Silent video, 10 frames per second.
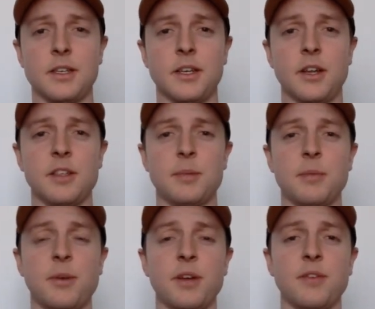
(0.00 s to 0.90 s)
That's been
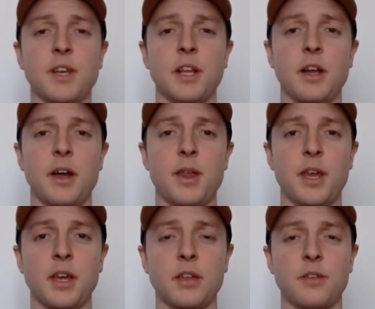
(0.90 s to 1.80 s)
pretty vanilla. I
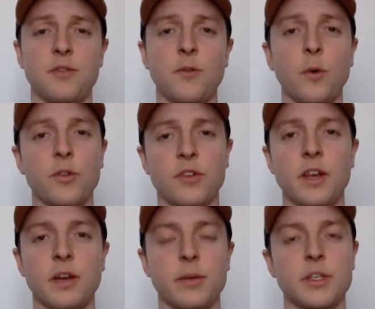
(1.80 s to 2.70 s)
think the 4th seed
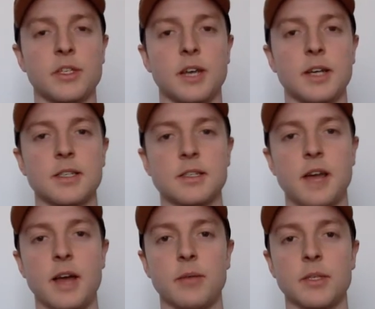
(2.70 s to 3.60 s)
in Wichita
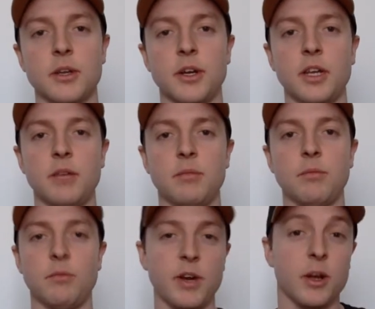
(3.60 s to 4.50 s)
State was the only
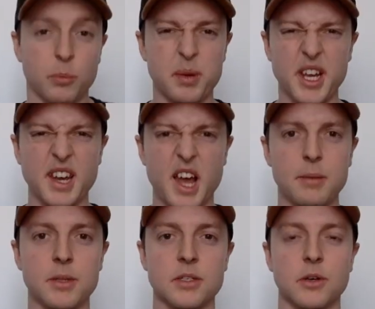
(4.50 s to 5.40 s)
real big
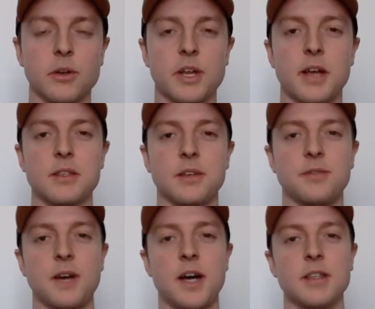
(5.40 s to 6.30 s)
name that's gone down so far.